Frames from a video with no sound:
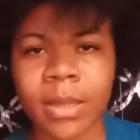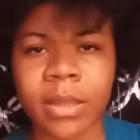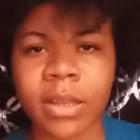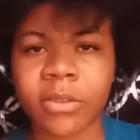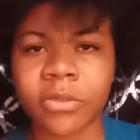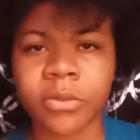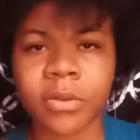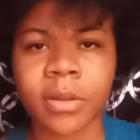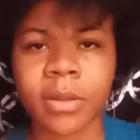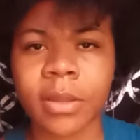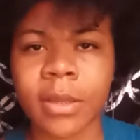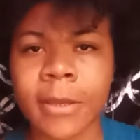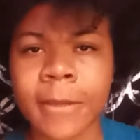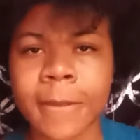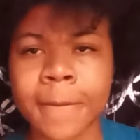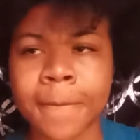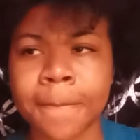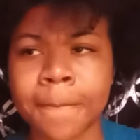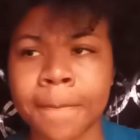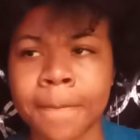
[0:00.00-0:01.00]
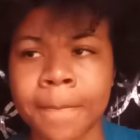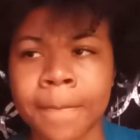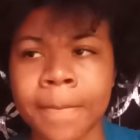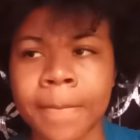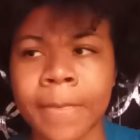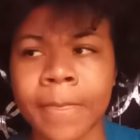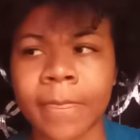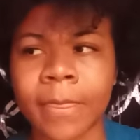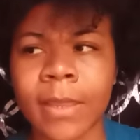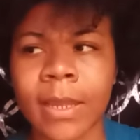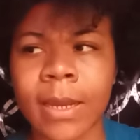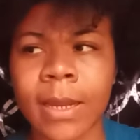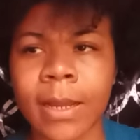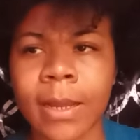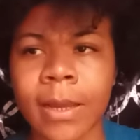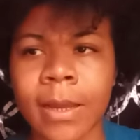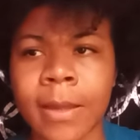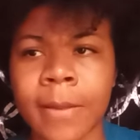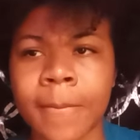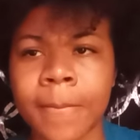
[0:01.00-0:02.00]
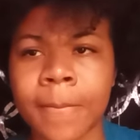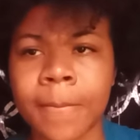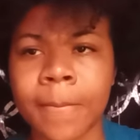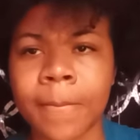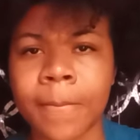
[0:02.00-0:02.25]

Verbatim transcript: that sort of thing. Then I got